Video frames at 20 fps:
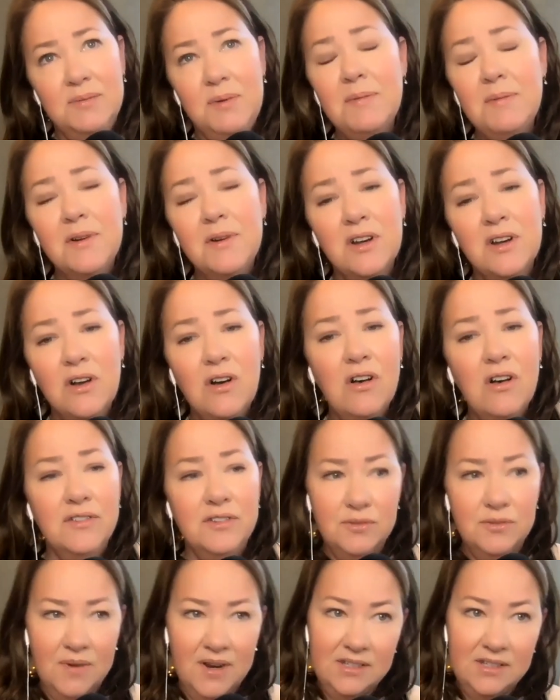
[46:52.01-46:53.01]
People are going to call
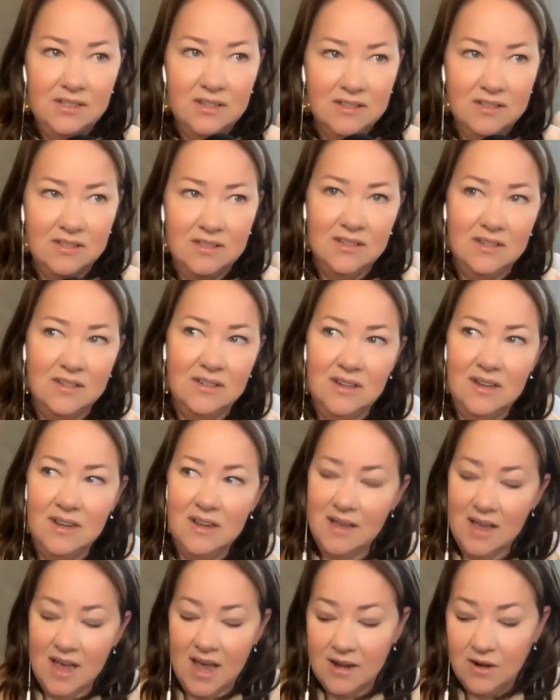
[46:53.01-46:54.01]
this racist.
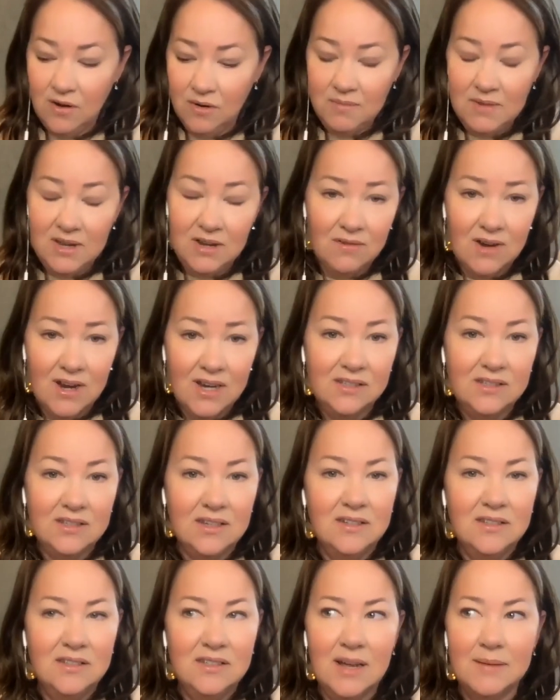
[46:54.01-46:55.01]
I don't mean
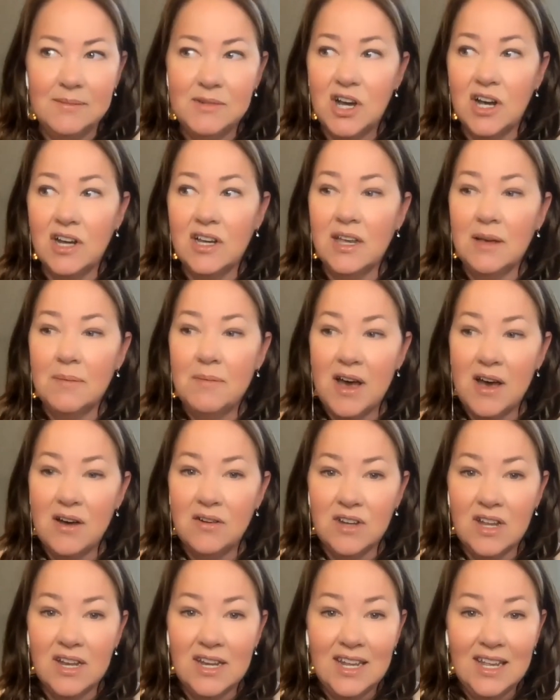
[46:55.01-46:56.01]
racist. I'm talking
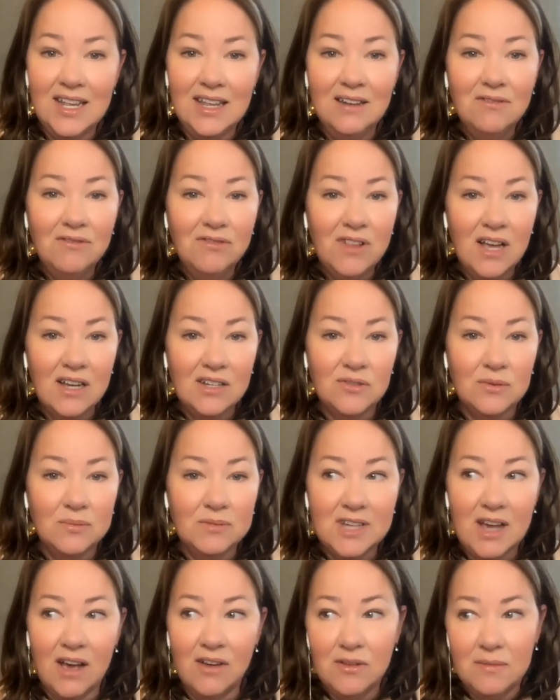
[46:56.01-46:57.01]
about an influx from
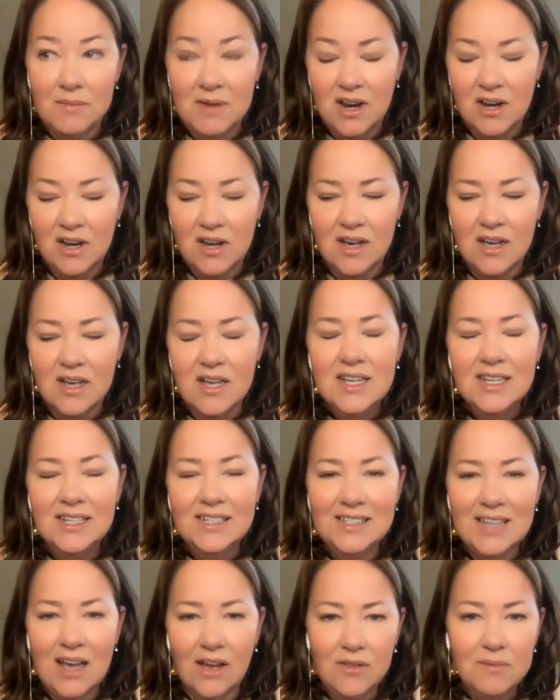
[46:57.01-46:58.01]
South America.
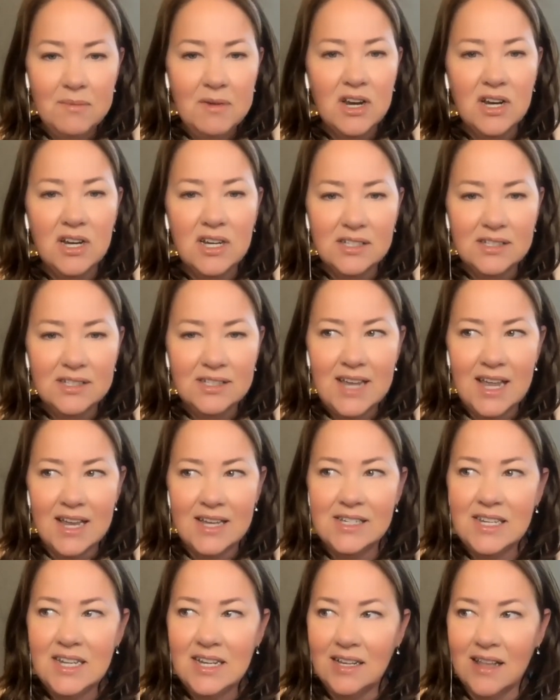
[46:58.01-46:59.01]
South Americans
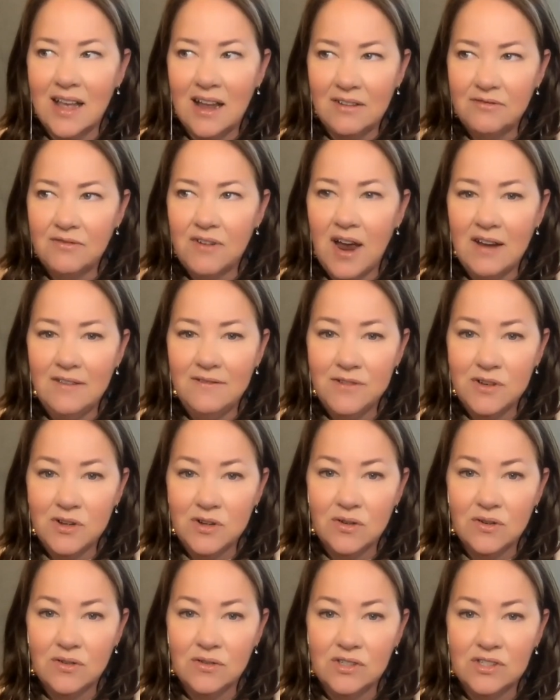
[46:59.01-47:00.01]
tend to eat a lot of fried
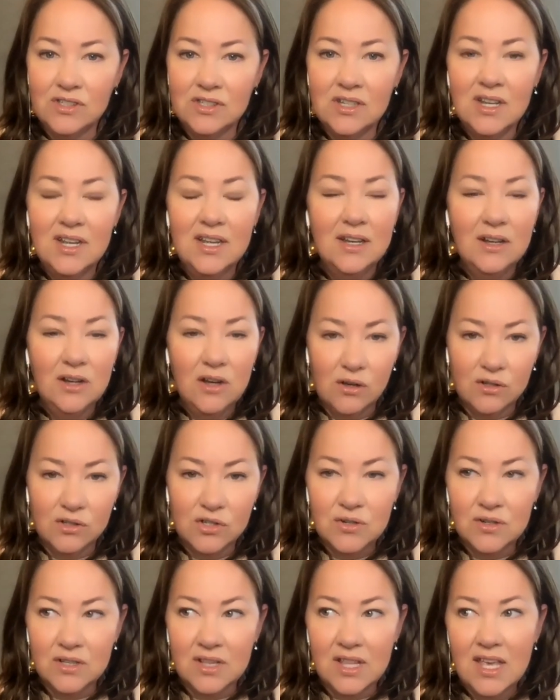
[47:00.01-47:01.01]
foods.
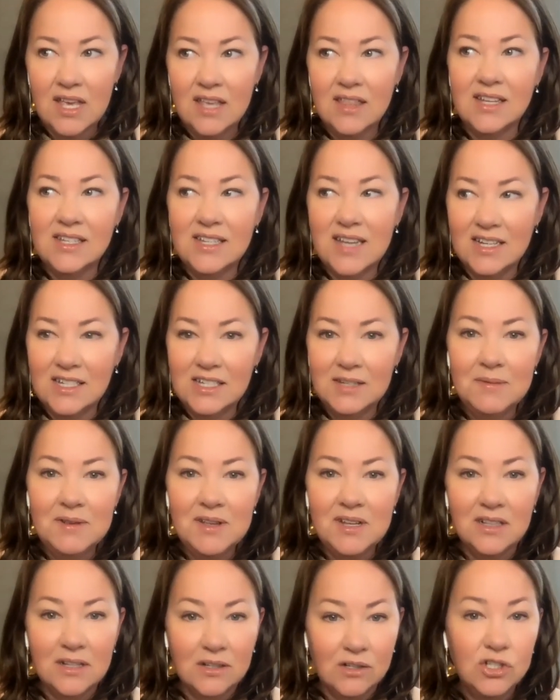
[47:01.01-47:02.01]
Culturally, they tend to
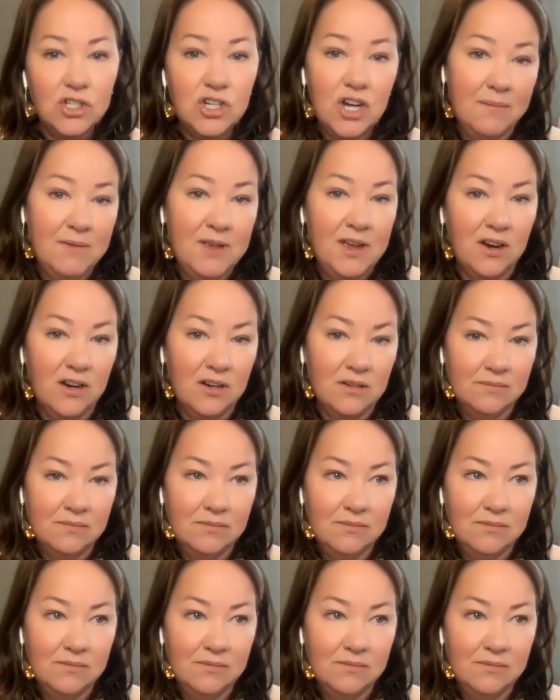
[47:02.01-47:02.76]
be a little chubbier.